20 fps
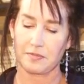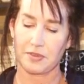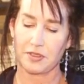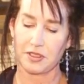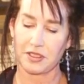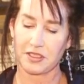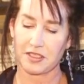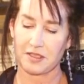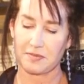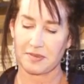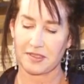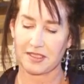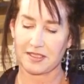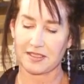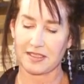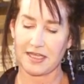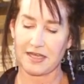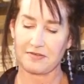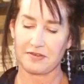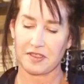push some of
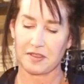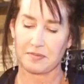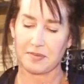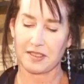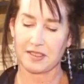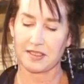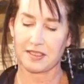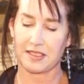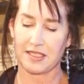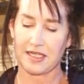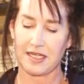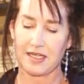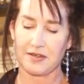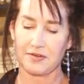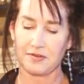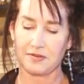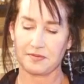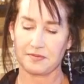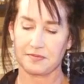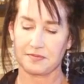these lavender buds
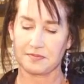down